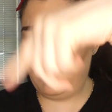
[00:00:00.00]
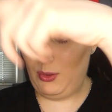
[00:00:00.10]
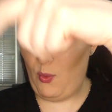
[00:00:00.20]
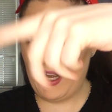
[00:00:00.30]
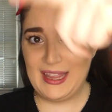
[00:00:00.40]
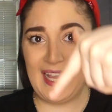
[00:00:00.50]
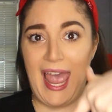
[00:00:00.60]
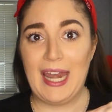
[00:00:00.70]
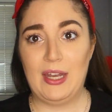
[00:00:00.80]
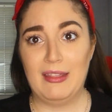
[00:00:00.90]
the one at the
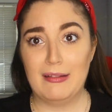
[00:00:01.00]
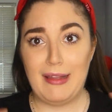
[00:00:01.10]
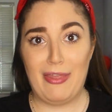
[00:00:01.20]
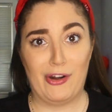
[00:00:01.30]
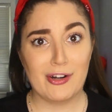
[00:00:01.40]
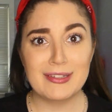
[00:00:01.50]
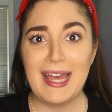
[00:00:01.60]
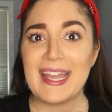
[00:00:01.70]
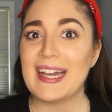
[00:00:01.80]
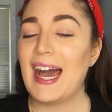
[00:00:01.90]
end in the leather.
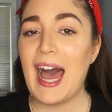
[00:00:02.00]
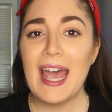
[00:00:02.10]
Like,